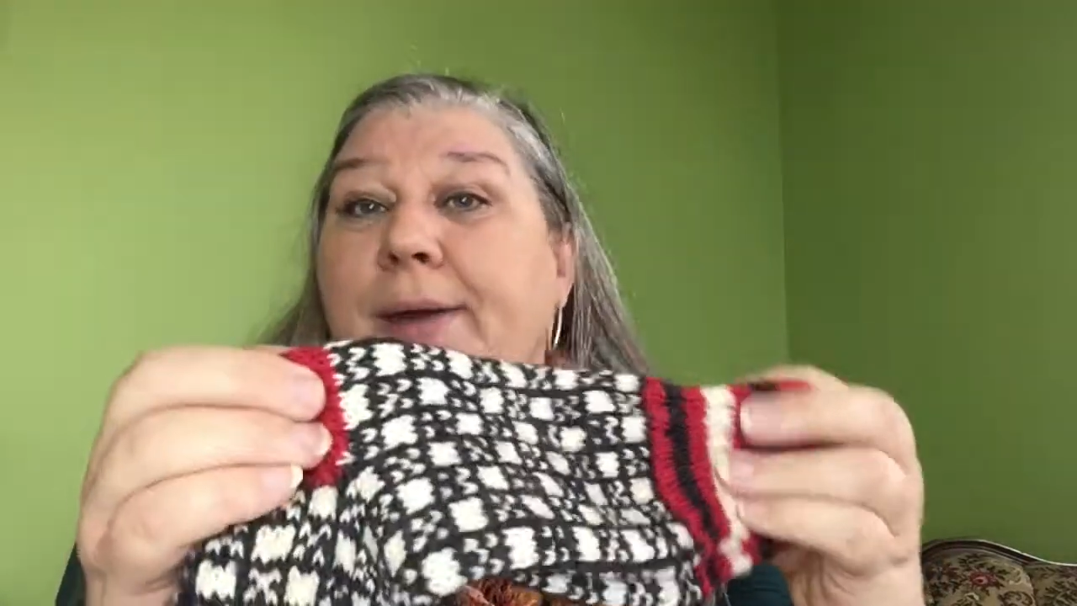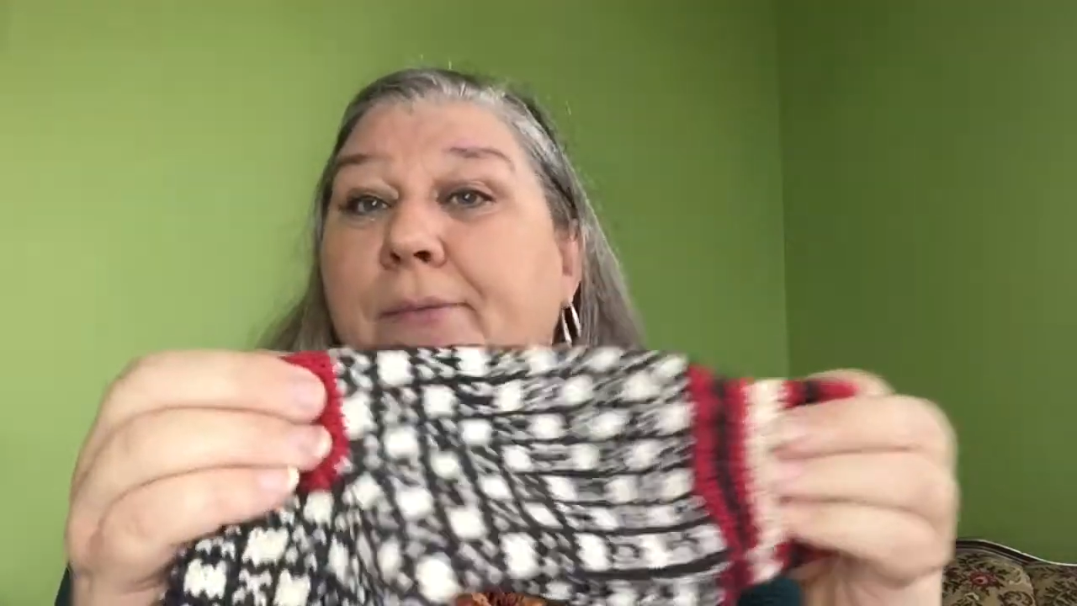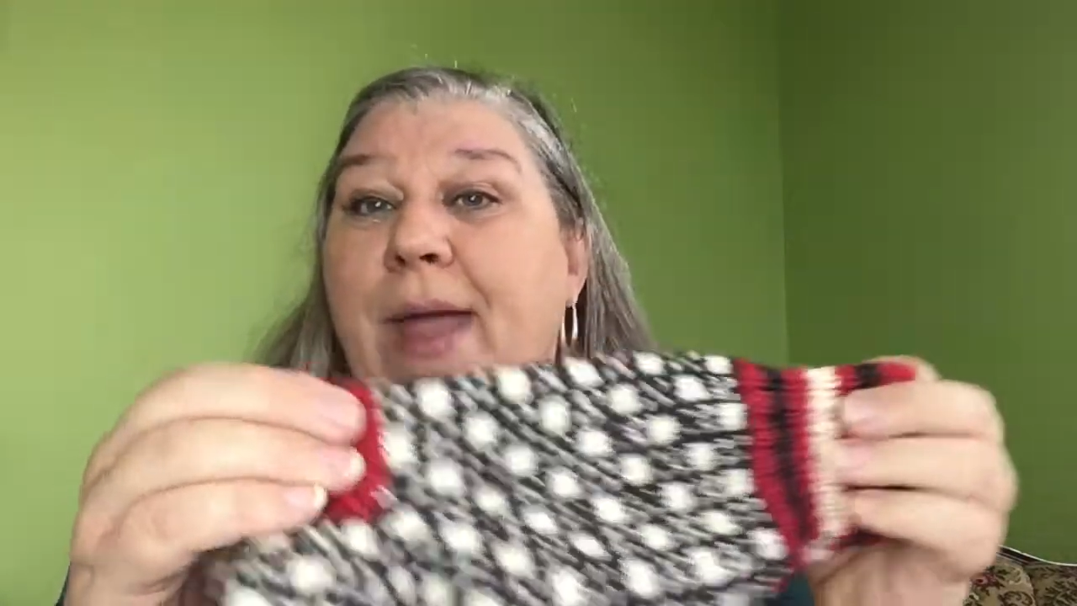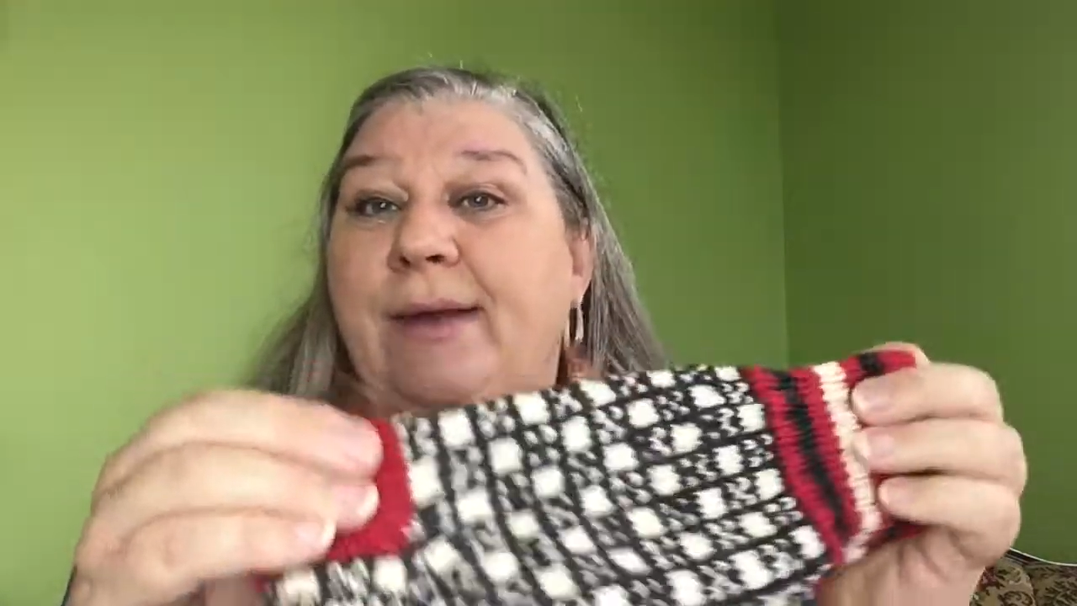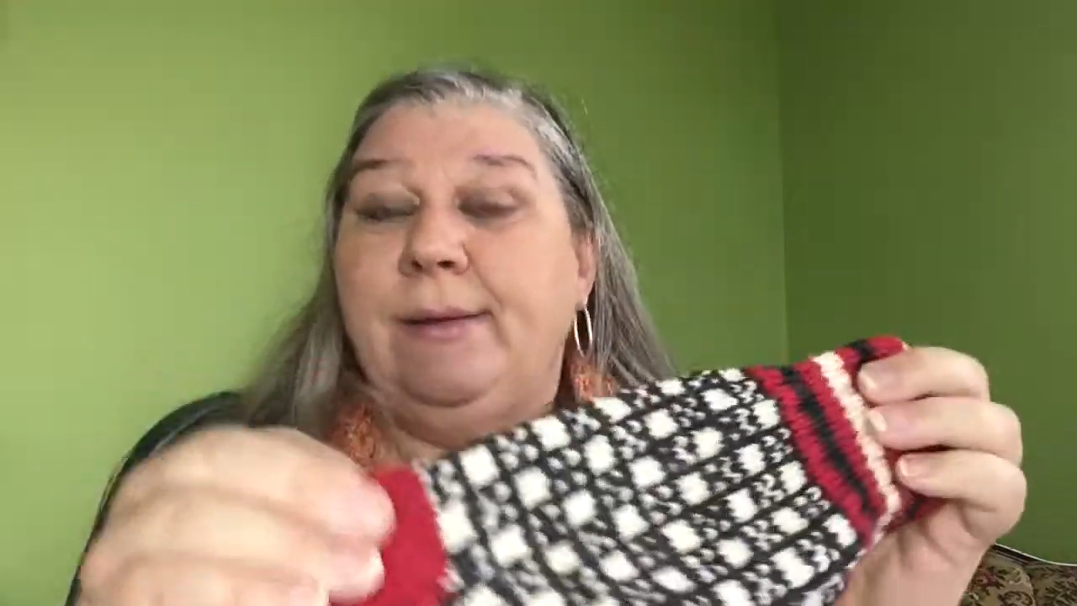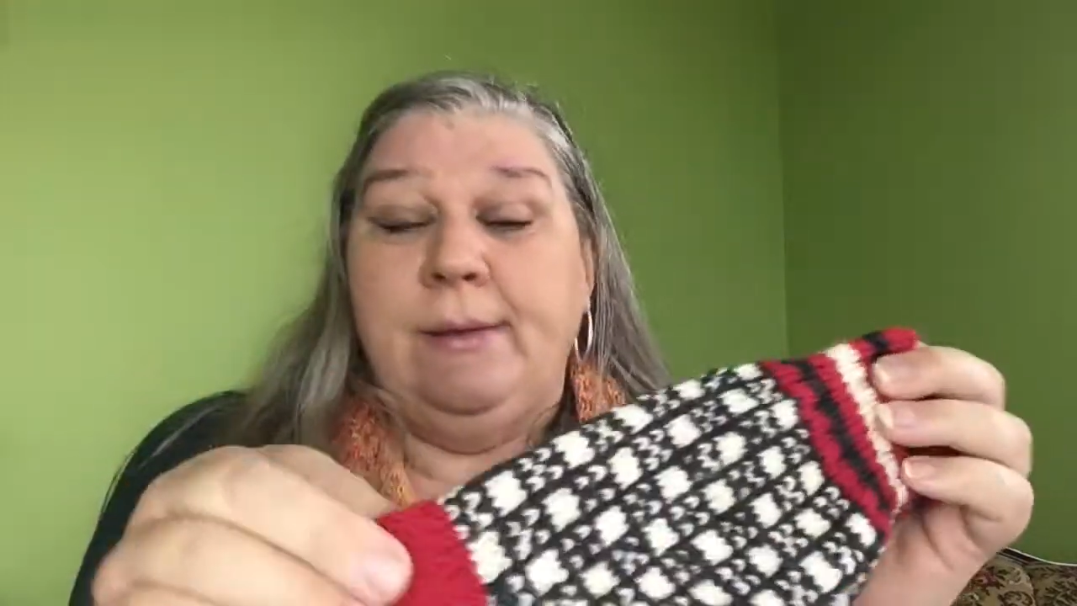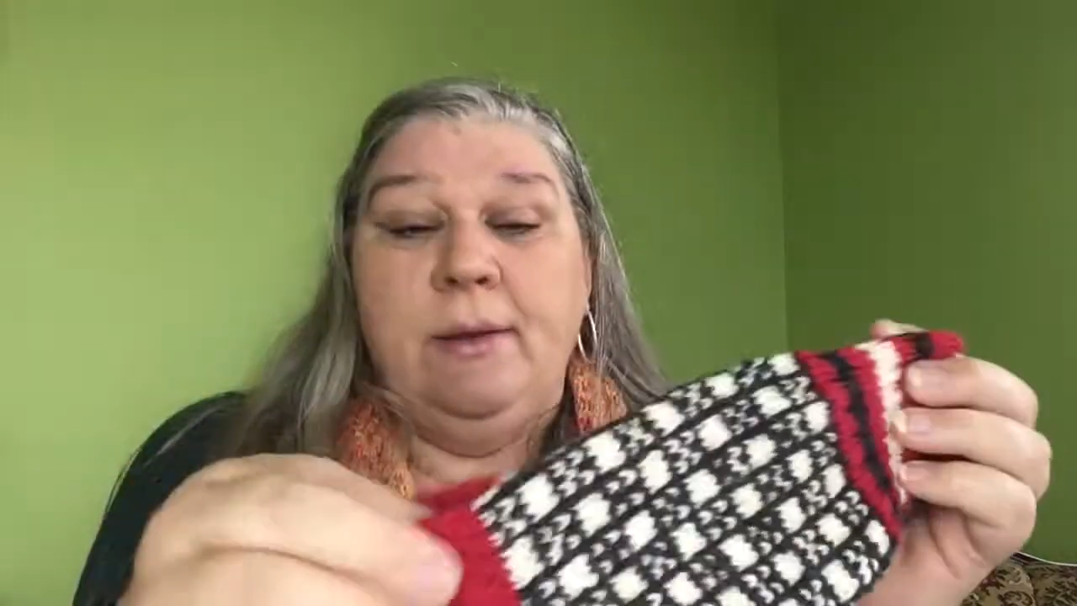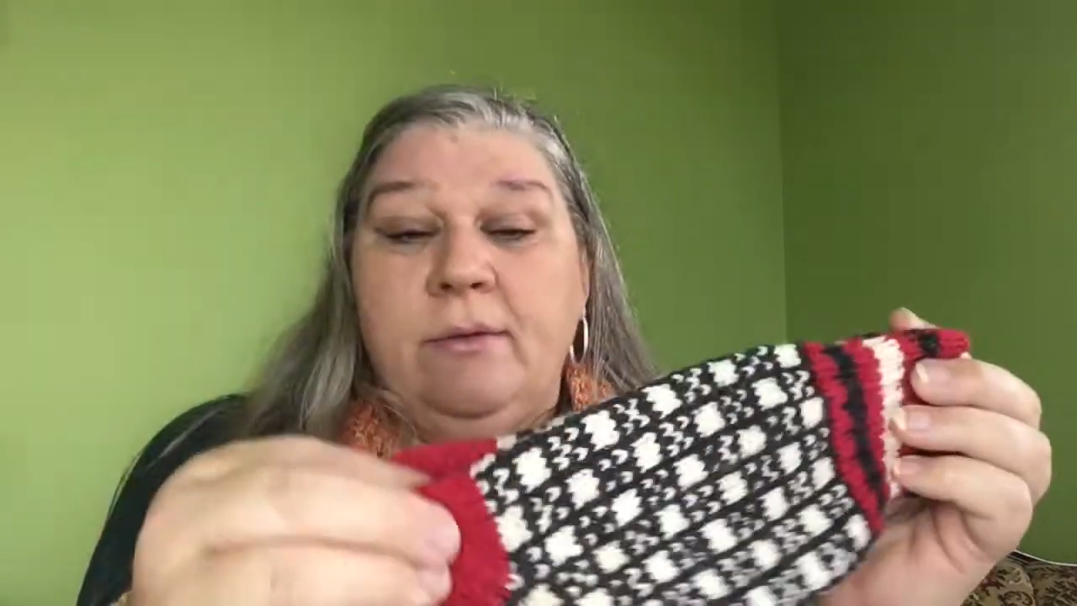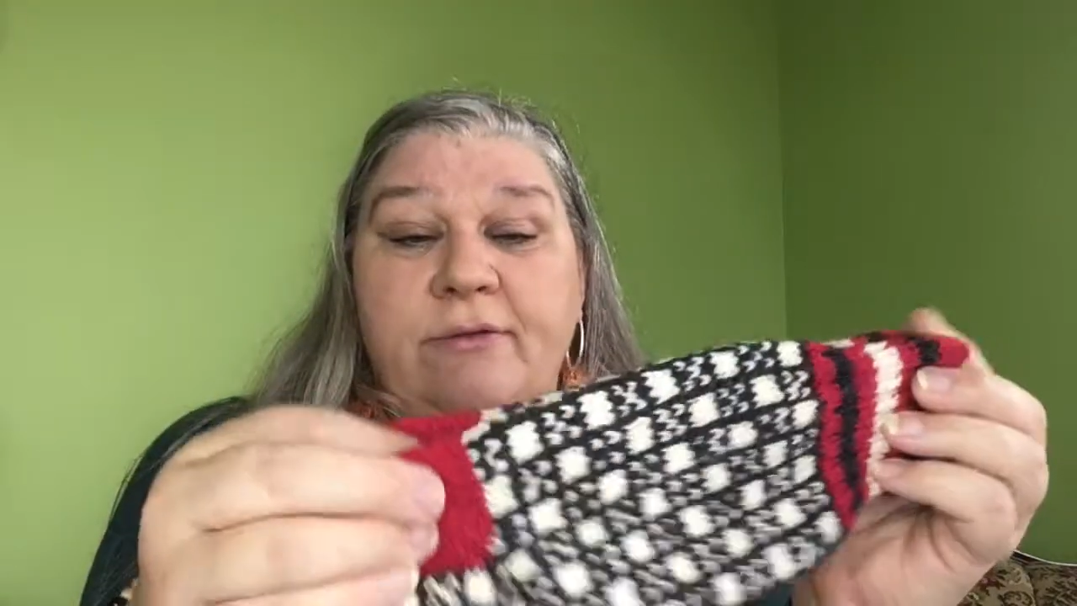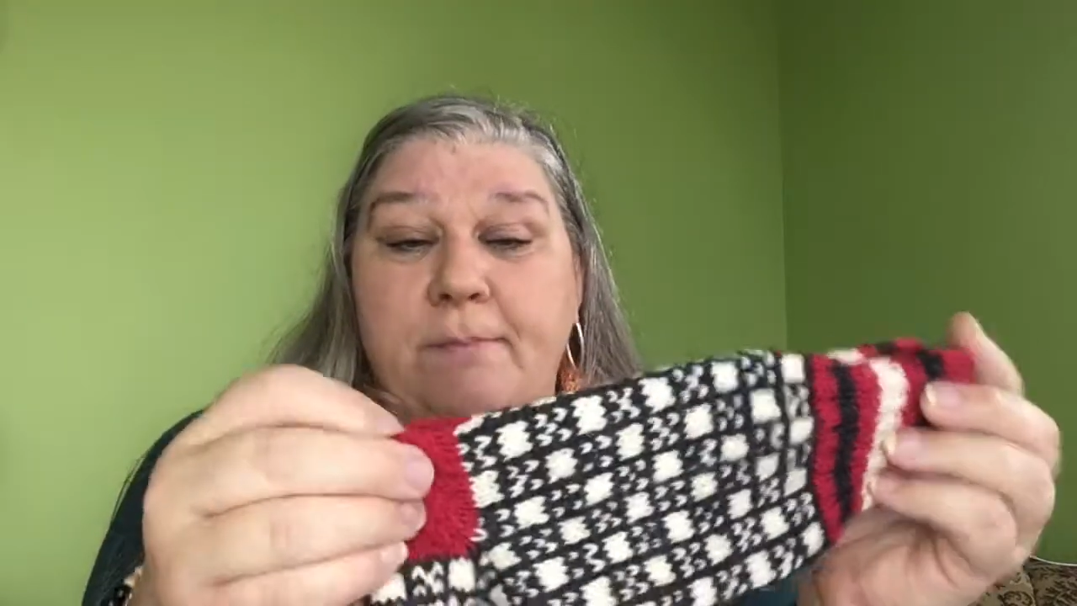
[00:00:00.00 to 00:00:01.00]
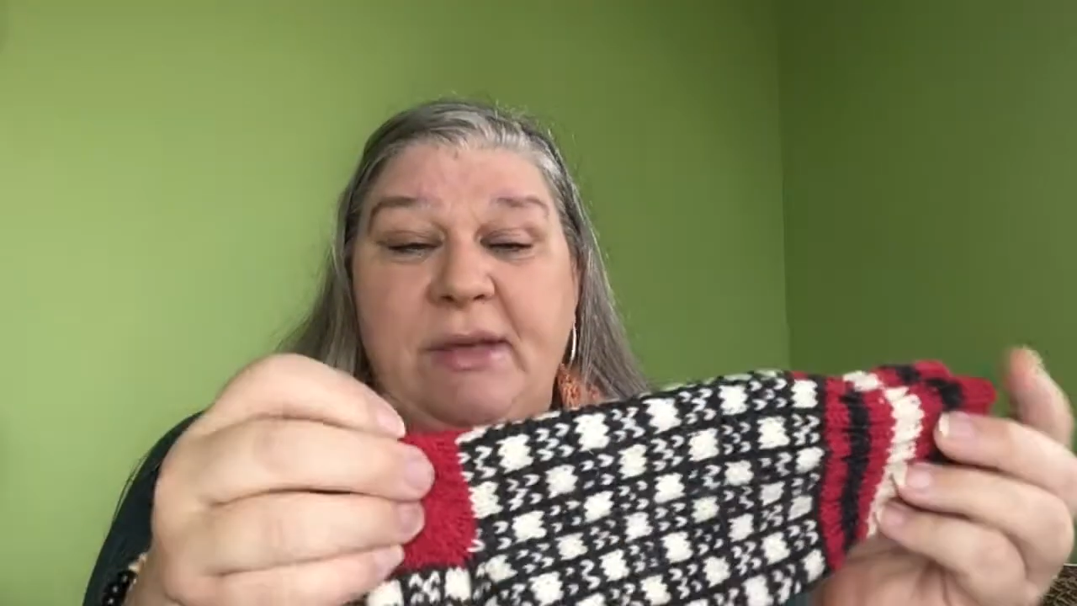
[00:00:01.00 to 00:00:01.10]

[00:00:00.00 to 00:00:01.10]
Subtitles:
and red from